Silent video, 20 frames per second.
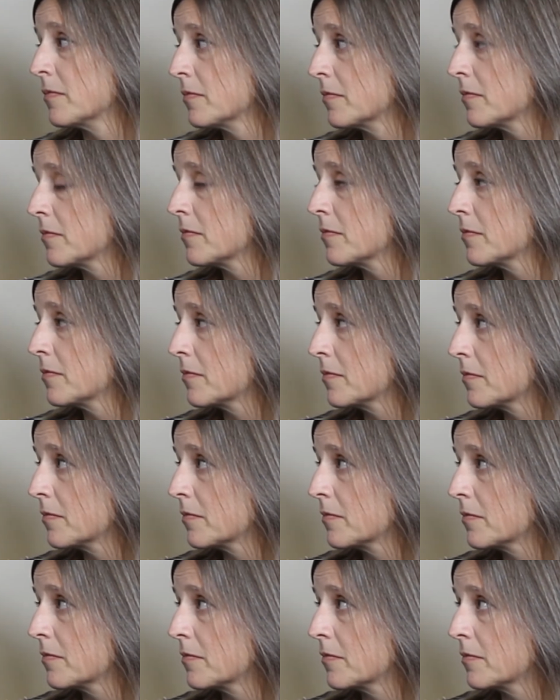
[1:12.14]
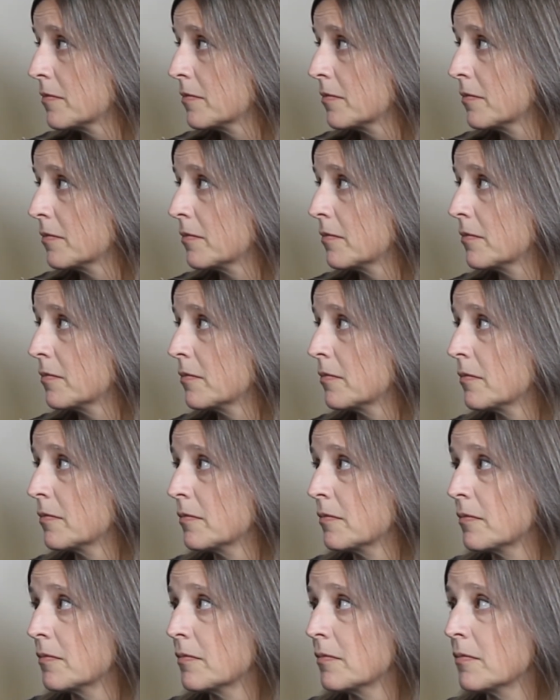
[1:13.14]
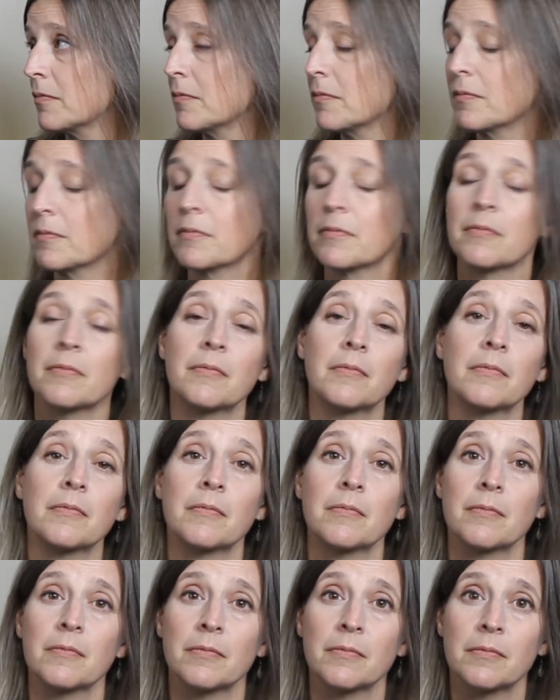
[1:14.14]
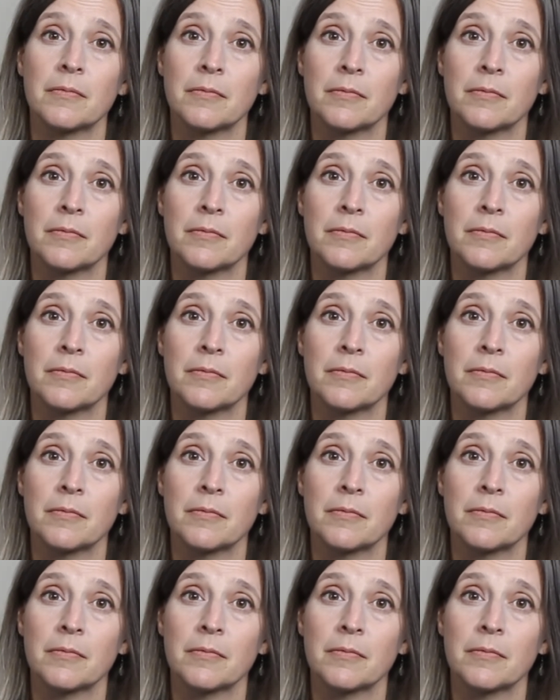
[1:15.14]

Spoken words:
(silent)